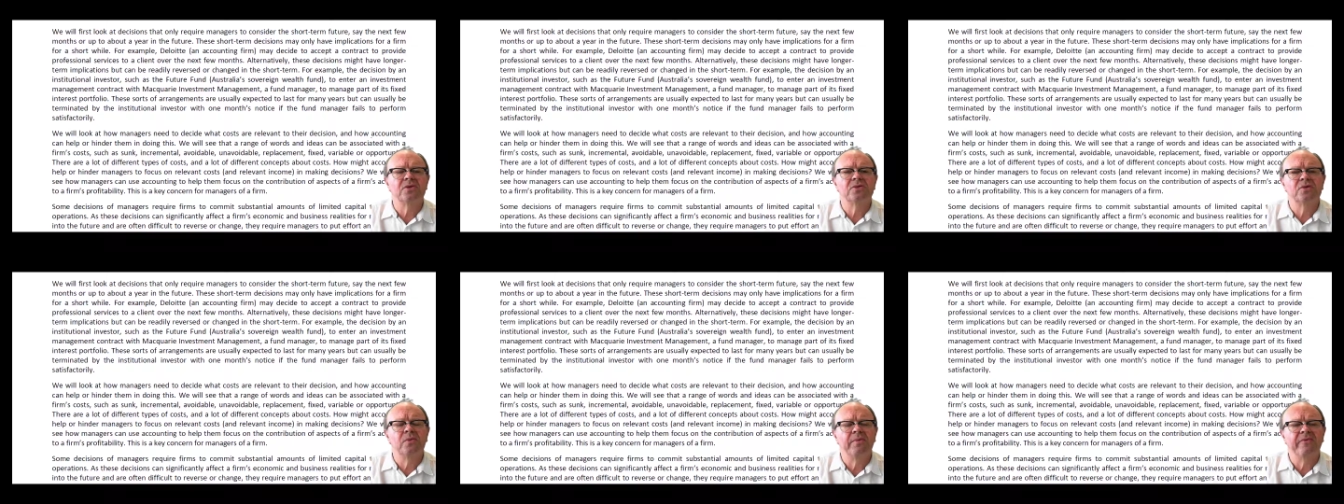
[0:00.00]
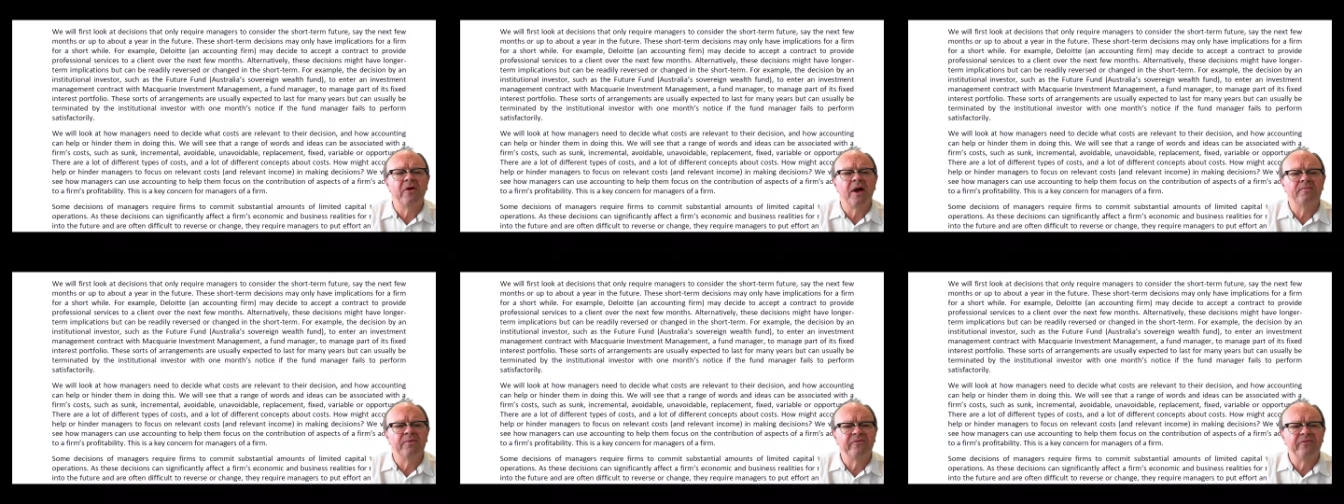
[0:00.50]
to
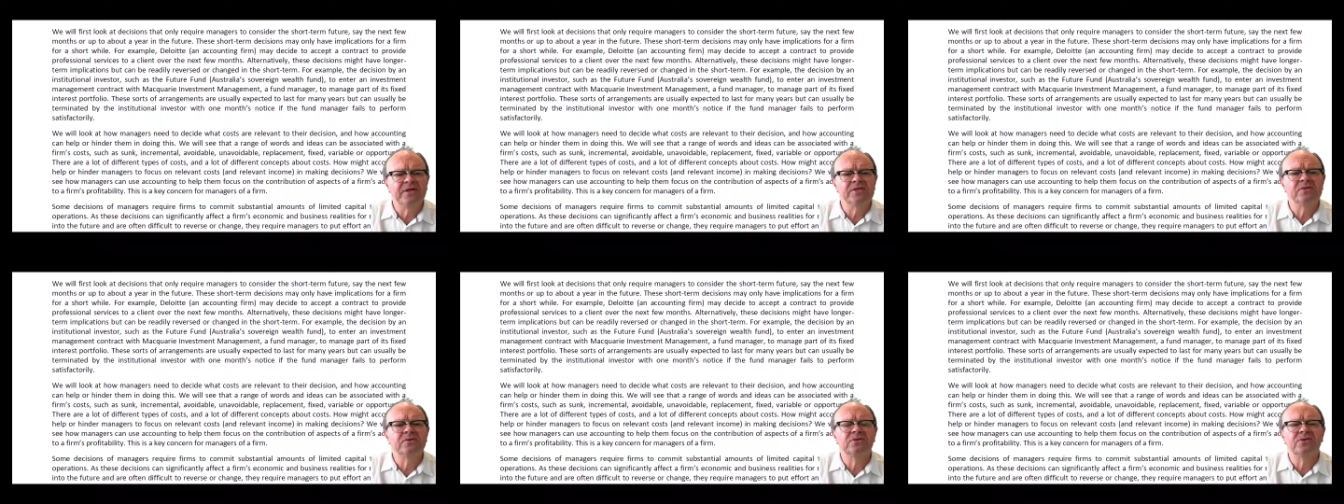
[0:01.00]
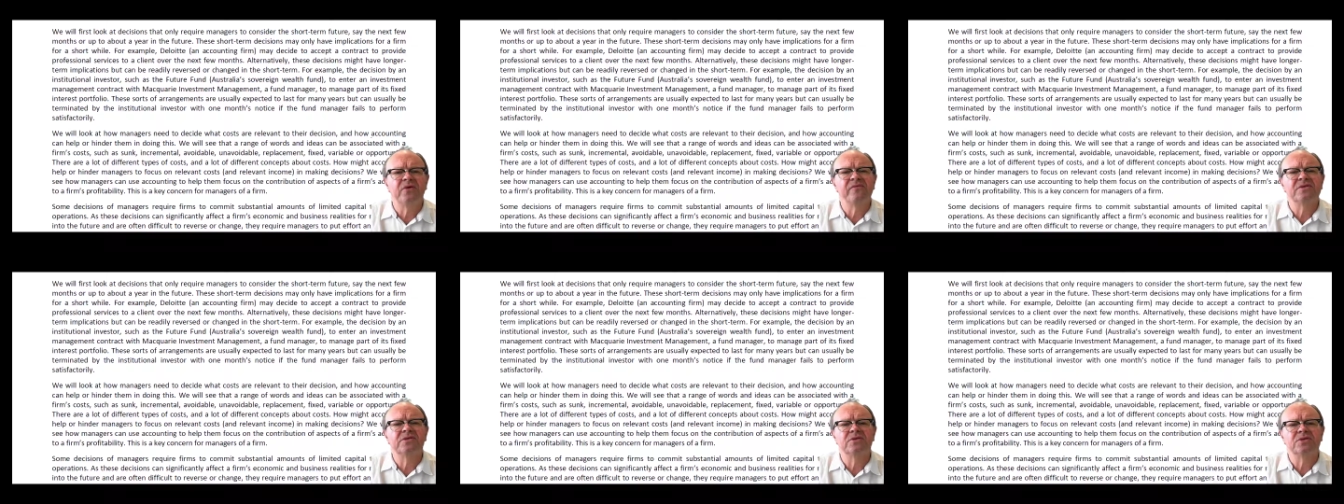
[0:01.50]
provide professional
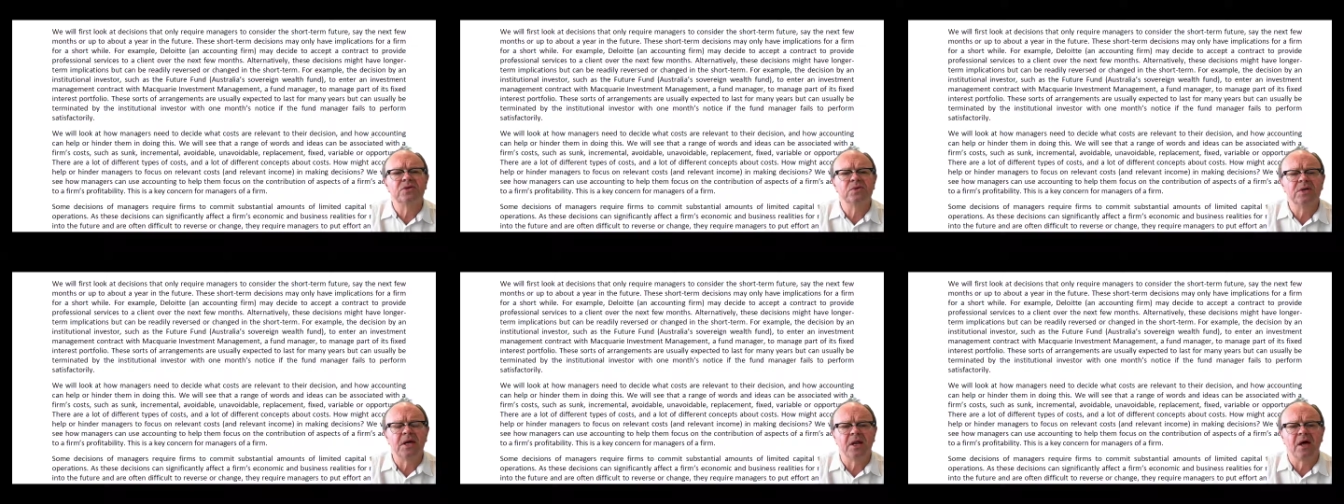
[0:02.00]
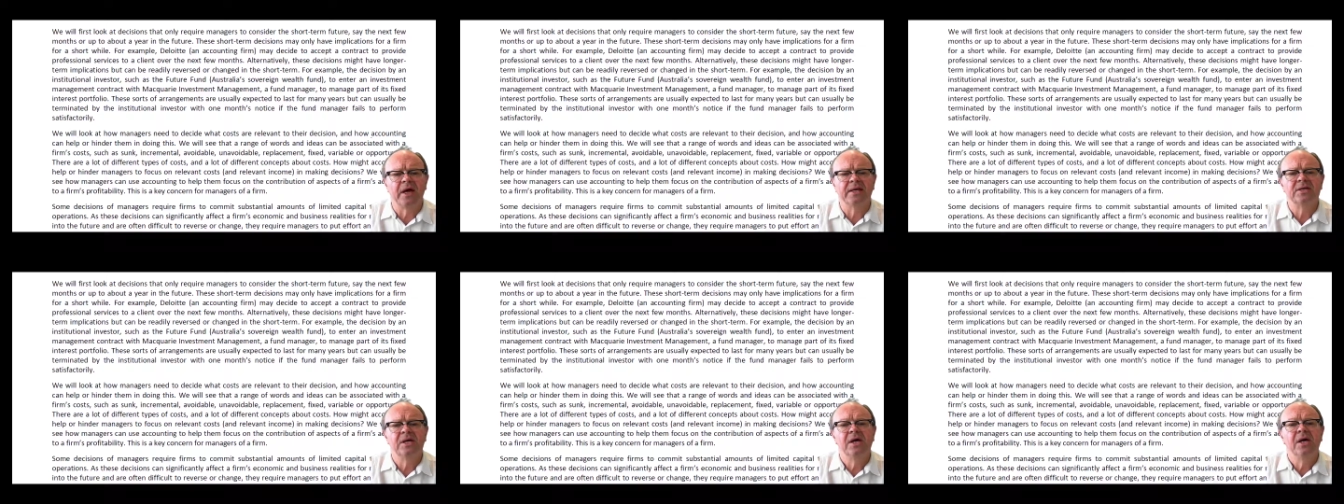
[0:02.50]
services to a
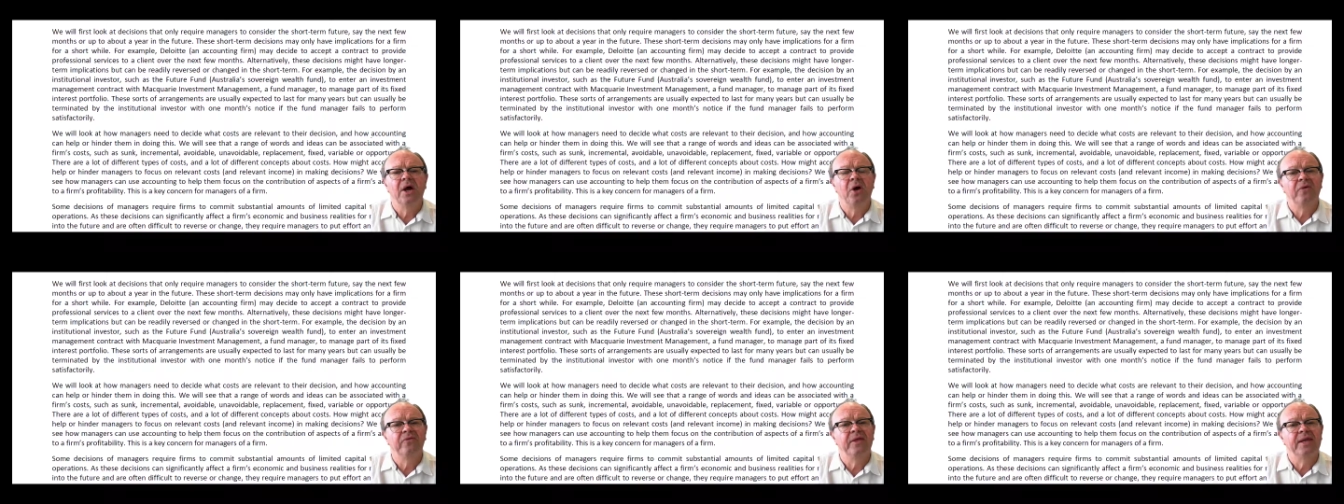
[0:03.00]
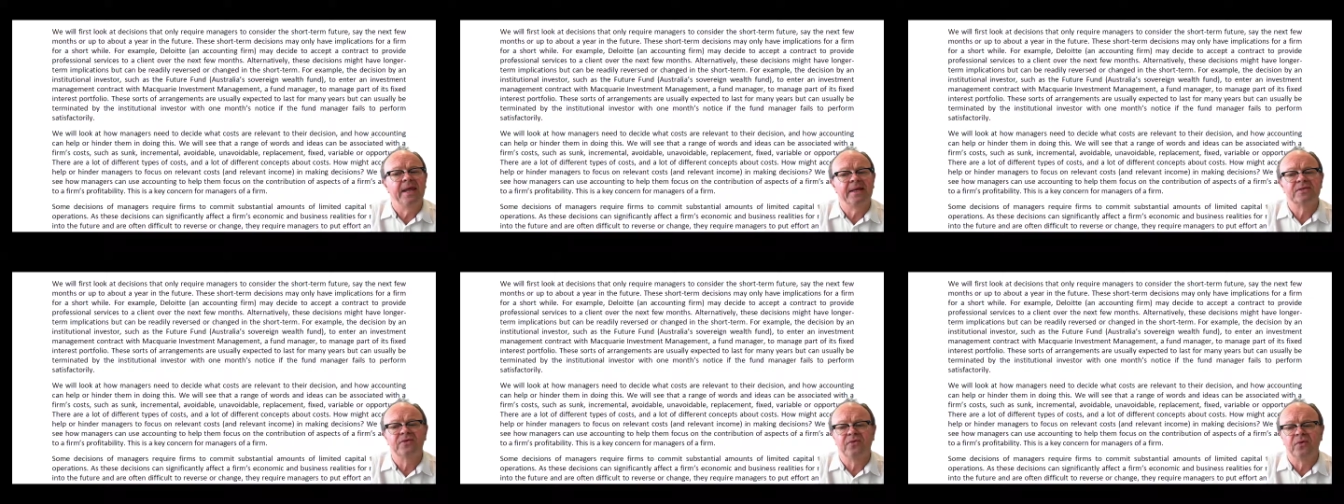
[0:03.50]
client over the
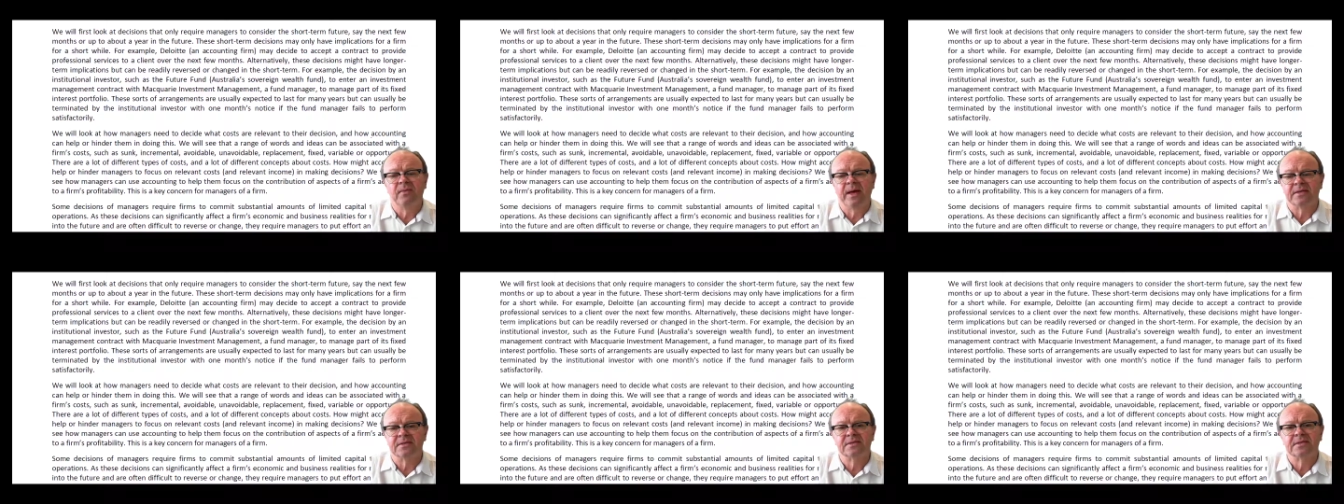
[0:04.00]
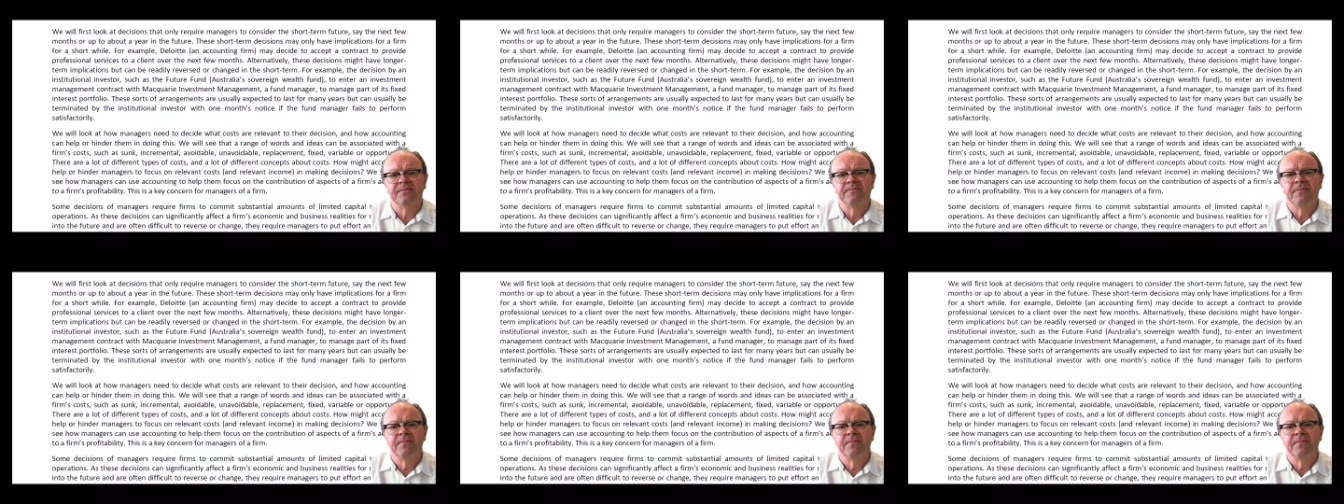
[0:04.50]
next few months.